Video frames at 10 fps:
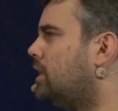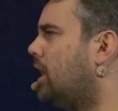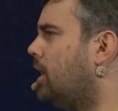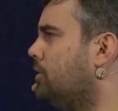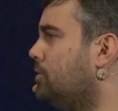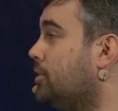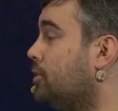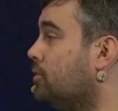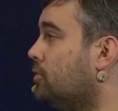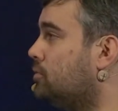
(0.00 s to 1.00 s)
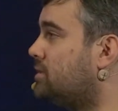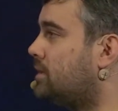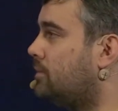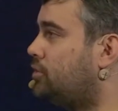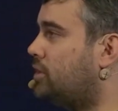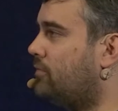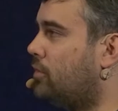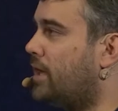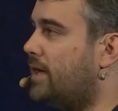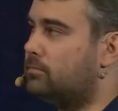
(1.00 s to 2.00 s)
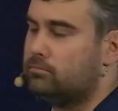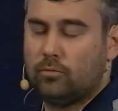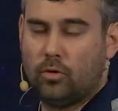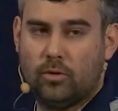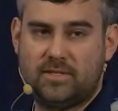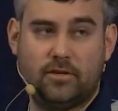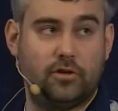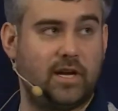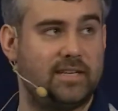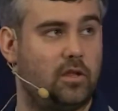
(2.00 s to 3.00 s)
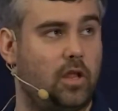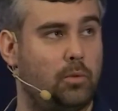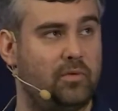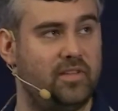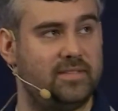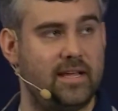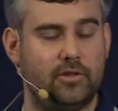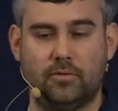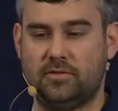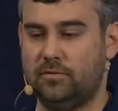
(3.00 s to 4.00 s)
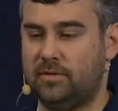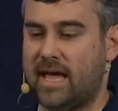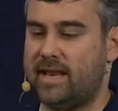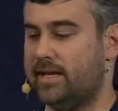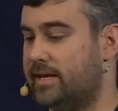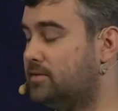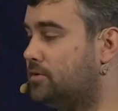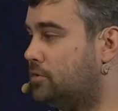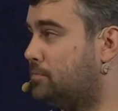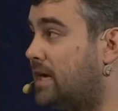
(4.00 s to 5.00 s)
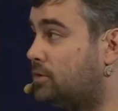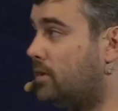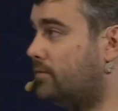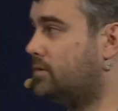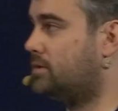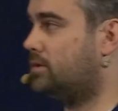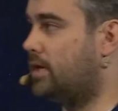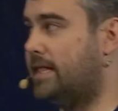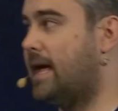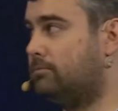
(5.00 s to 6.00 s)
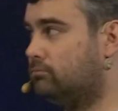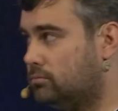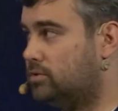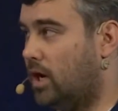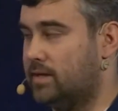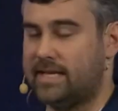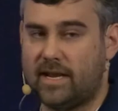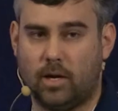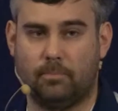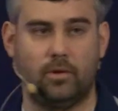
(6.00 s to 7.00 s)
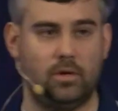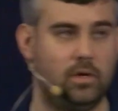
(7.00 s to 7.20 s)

new, Shovel Knight synergized a lot with Nintendo to get into Smash Brothers, and that does add up.